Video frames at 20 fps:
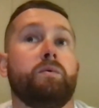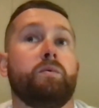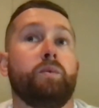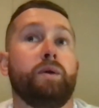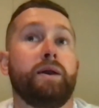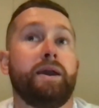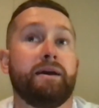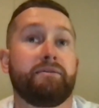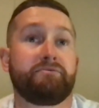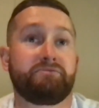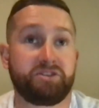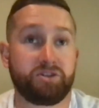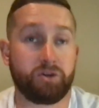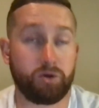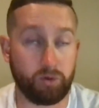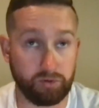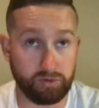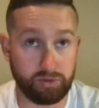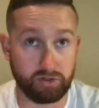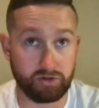we have
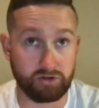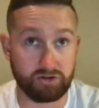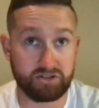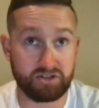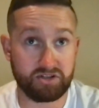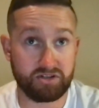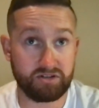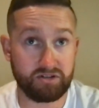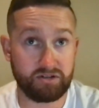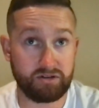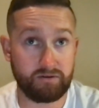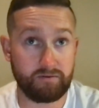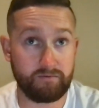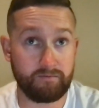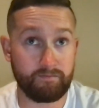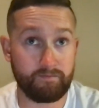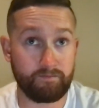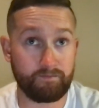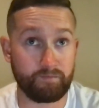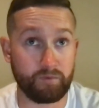soldiers
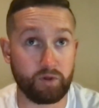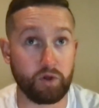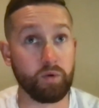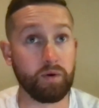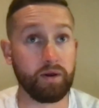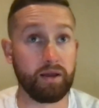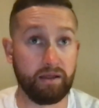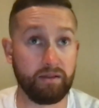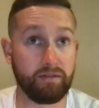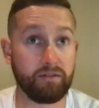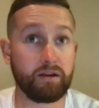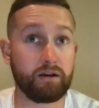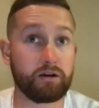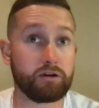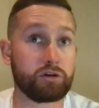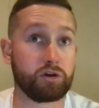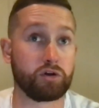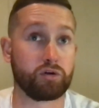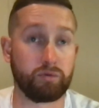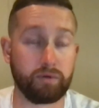who in
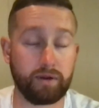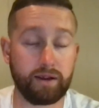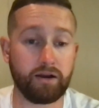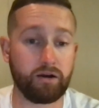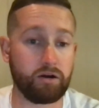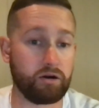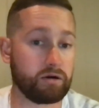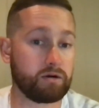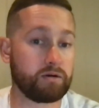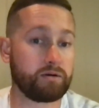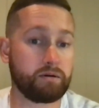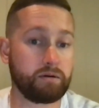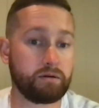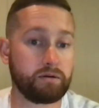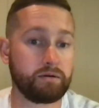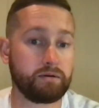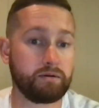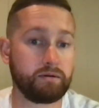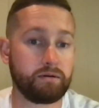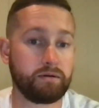their career
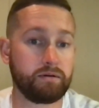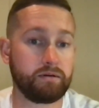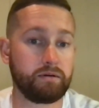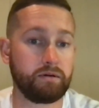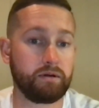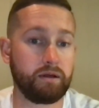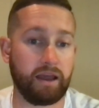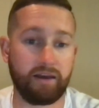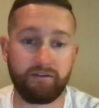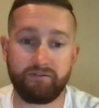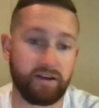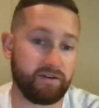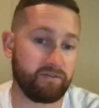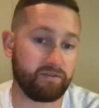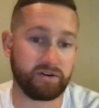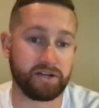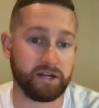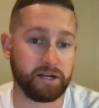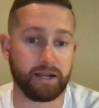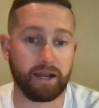have
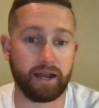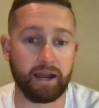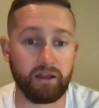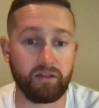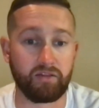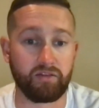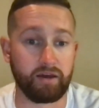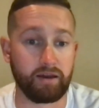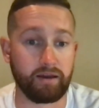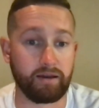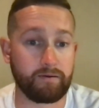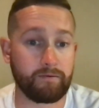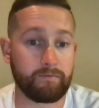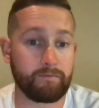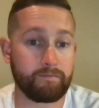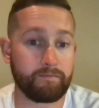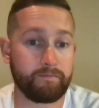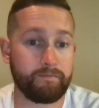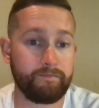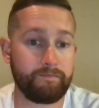never done anything.
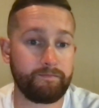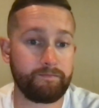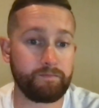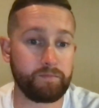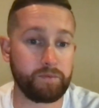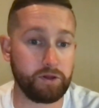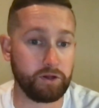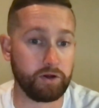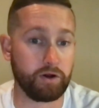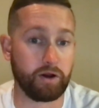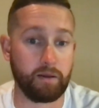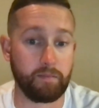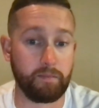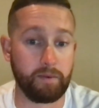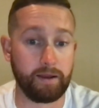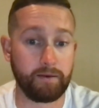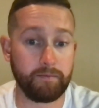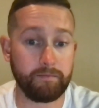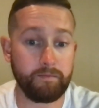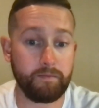You know what I
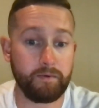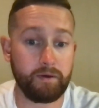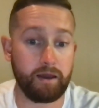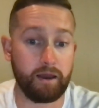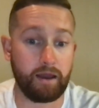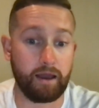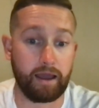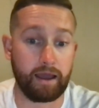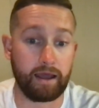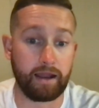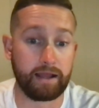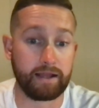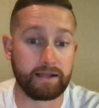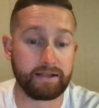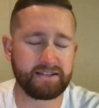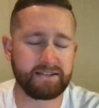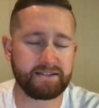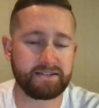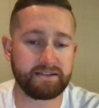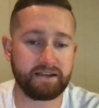mean? And
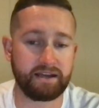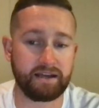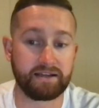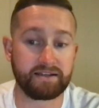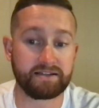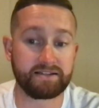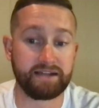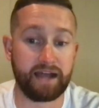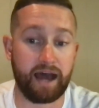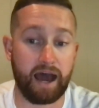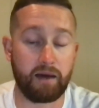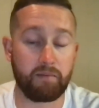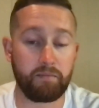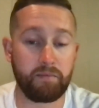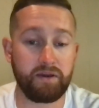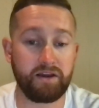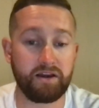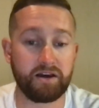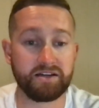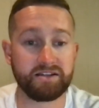it's not
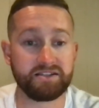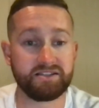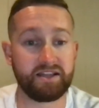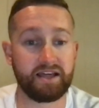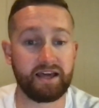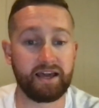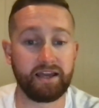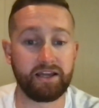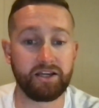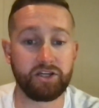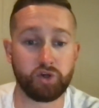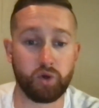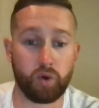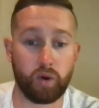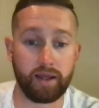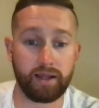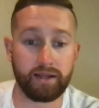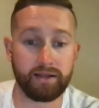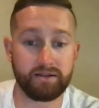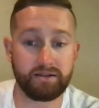because they
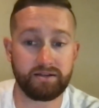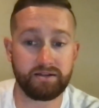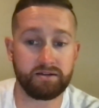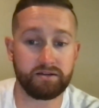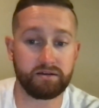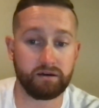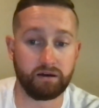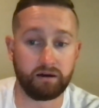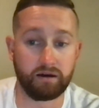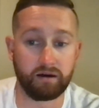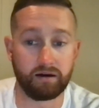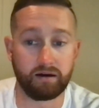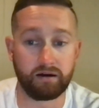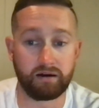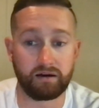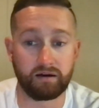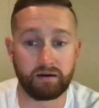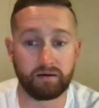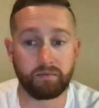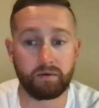joined
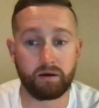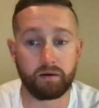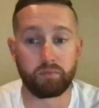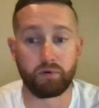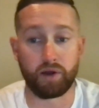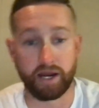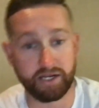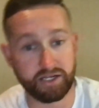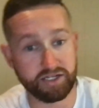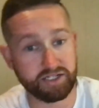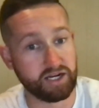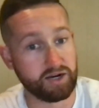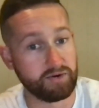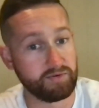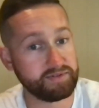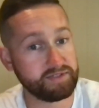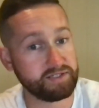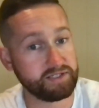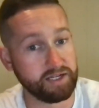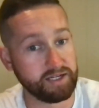a branch of
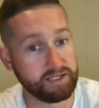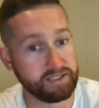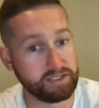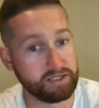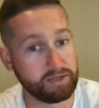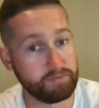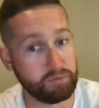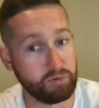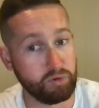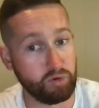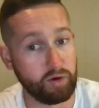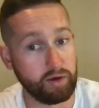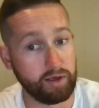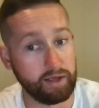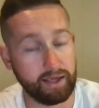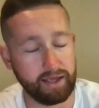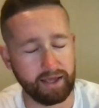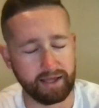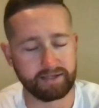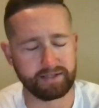service that doesn't
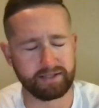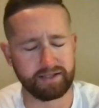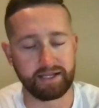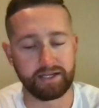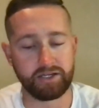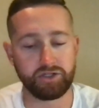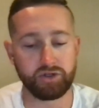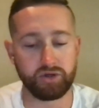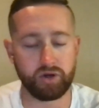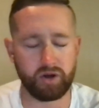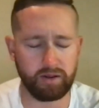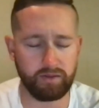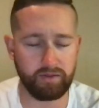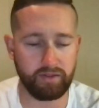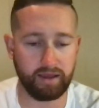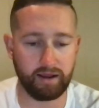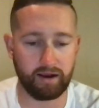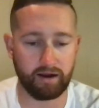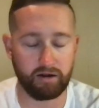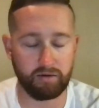deploy. It's they
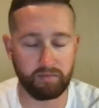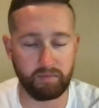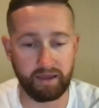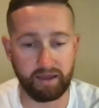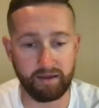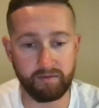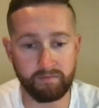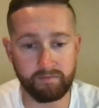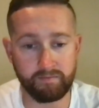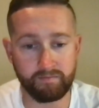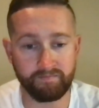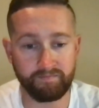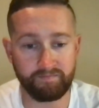joined the Army,